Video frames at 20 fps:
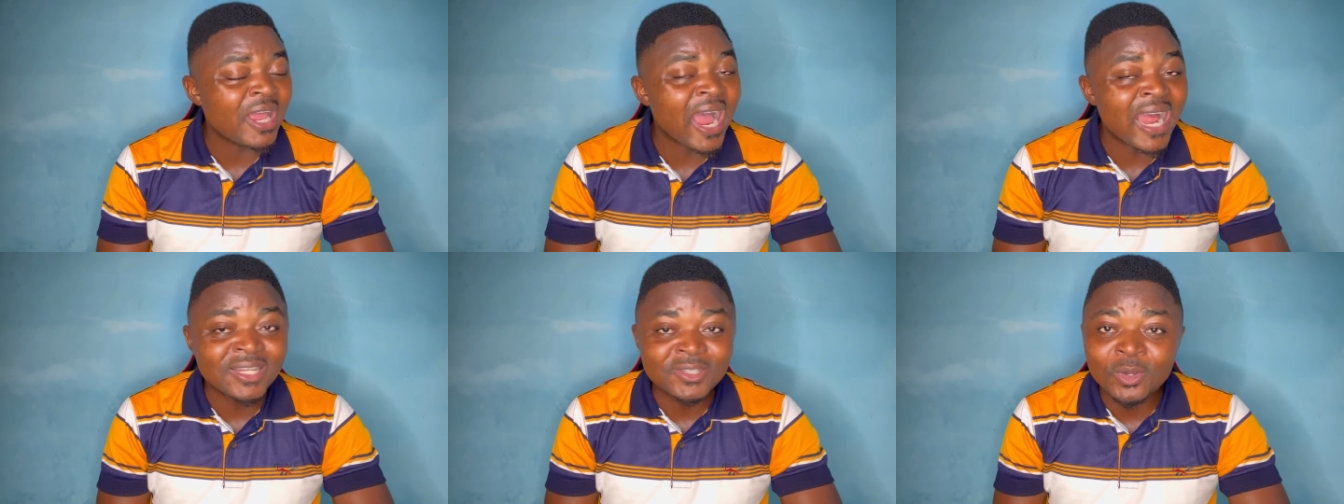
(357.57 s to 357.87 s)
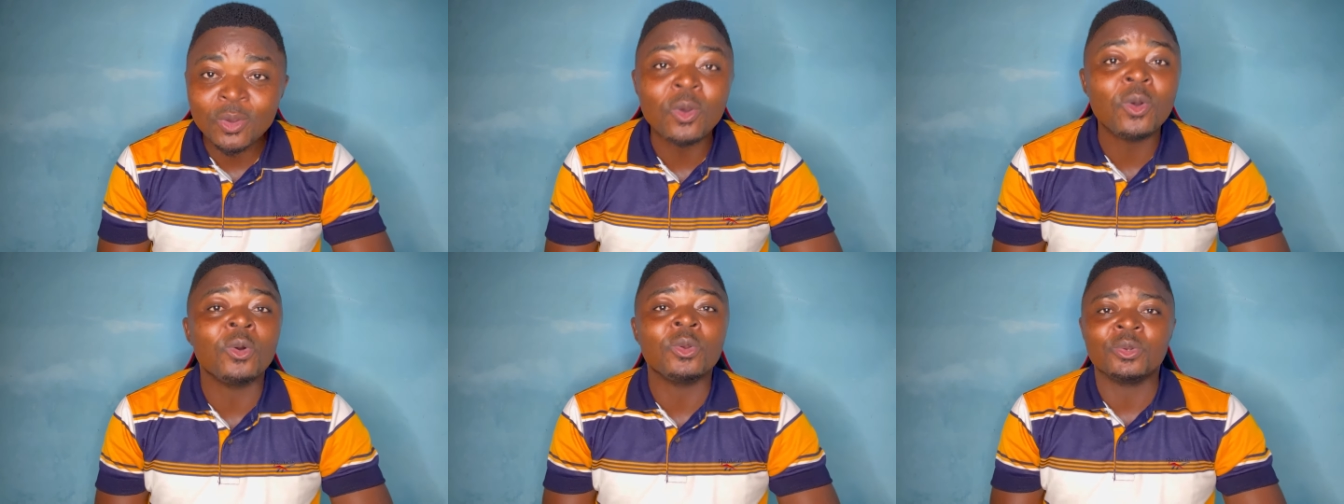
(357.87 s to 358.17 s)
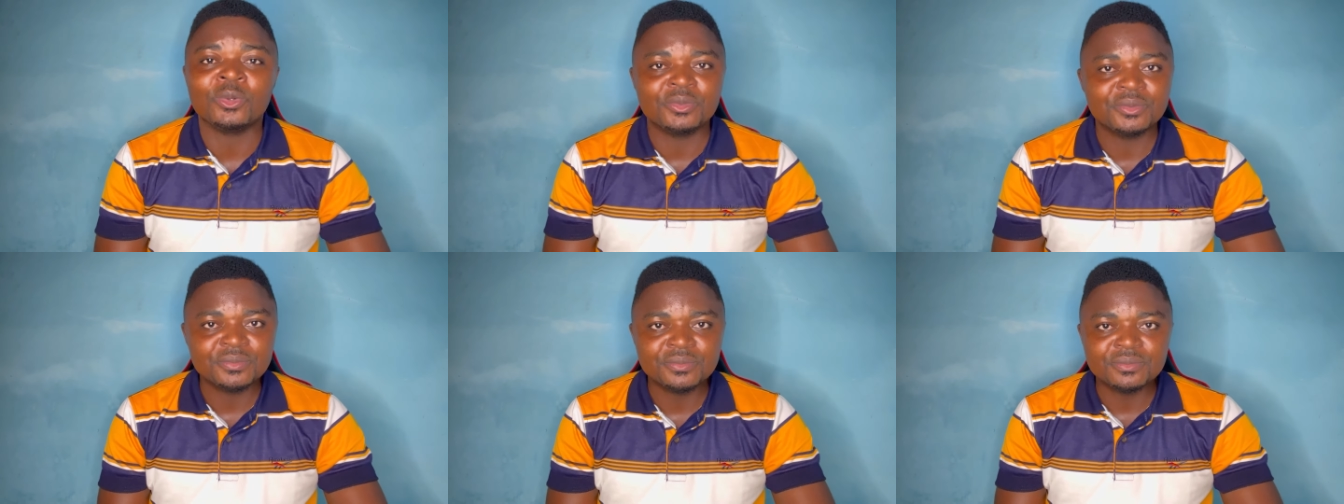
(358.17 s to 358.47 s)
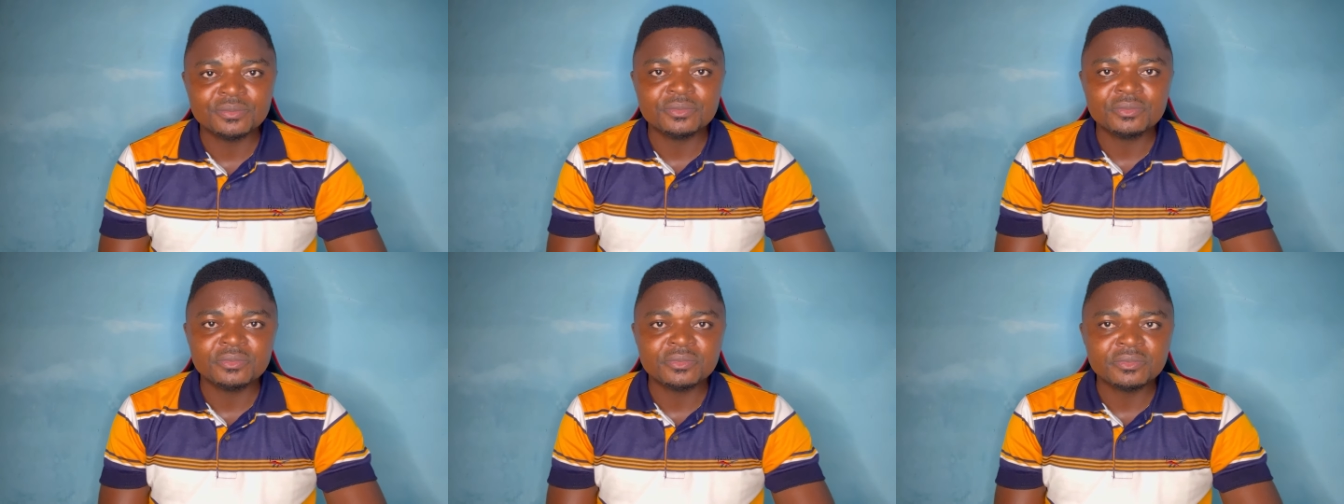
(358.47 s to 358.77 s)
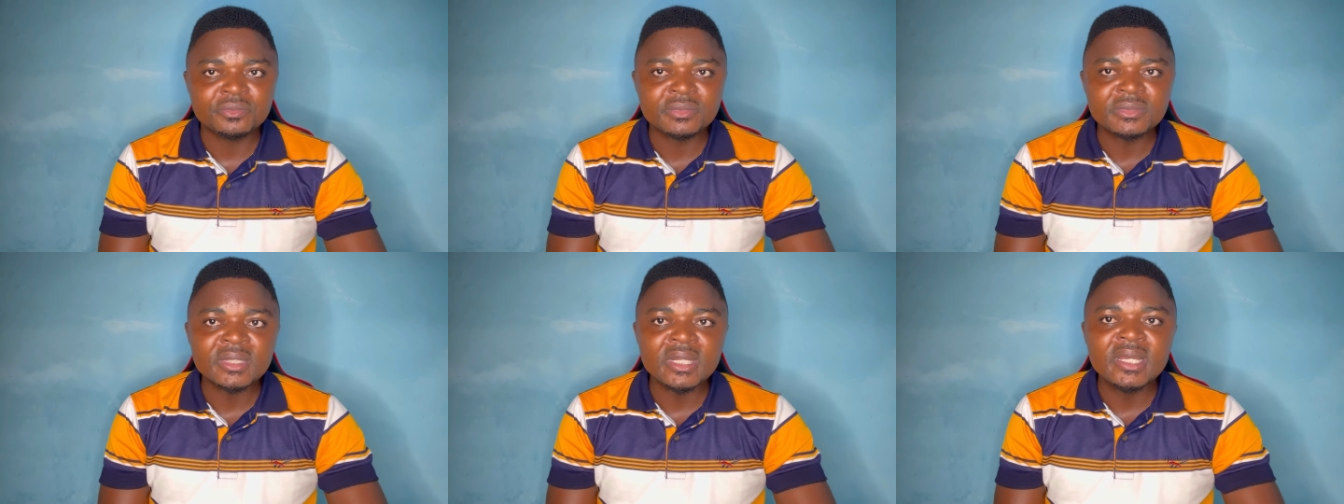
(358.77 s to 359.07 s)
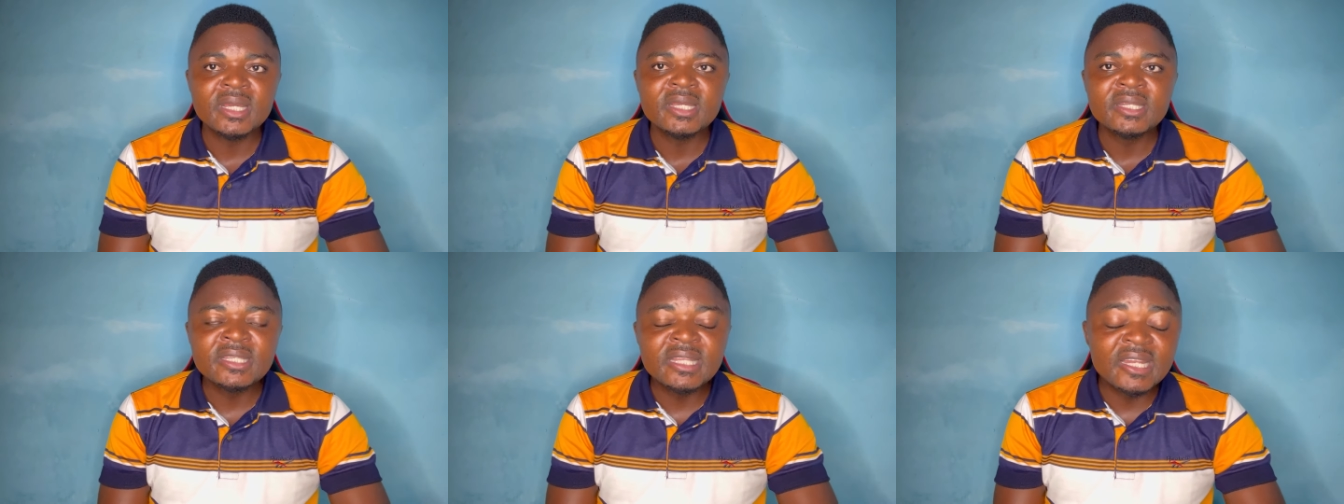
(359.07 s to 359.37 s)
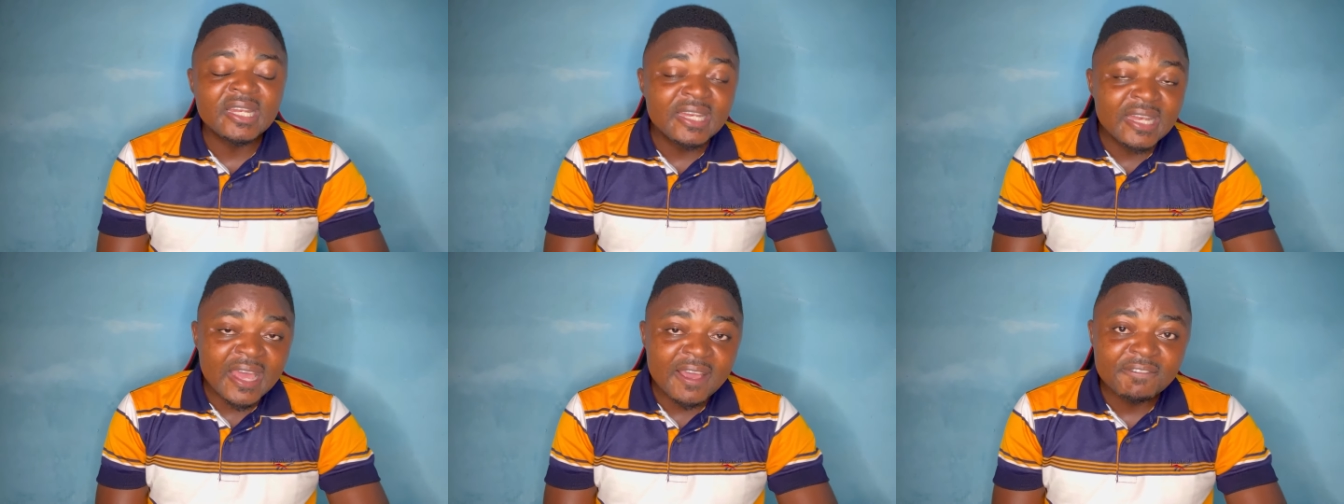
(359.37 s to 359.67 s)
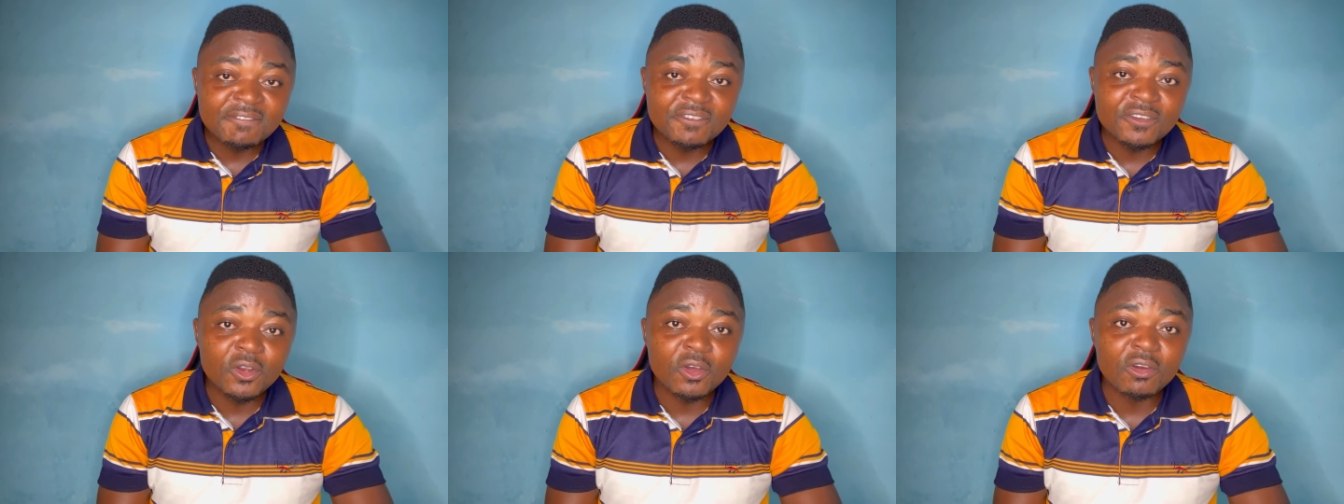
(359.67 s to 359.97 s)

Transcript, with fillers: at all. The level